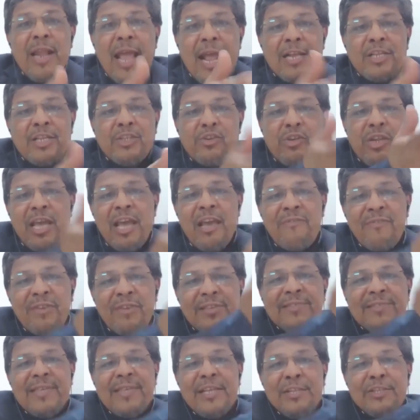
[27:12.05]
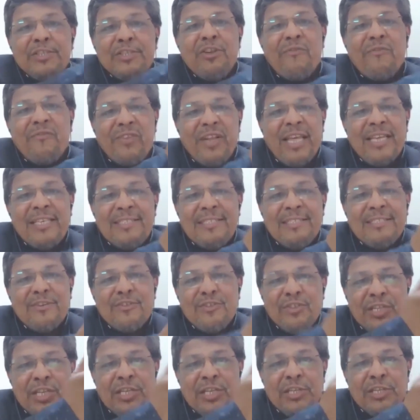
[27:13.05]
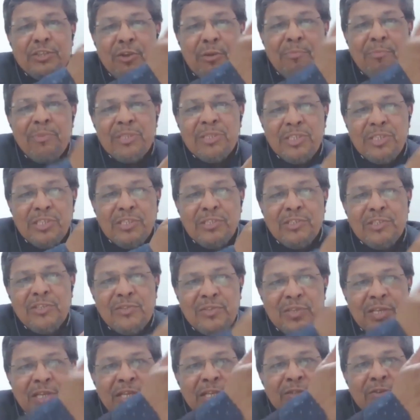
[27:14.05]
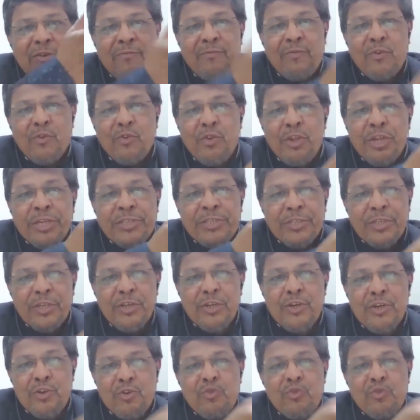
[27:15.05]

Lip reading: are actually having series of lines or series of machines or series of units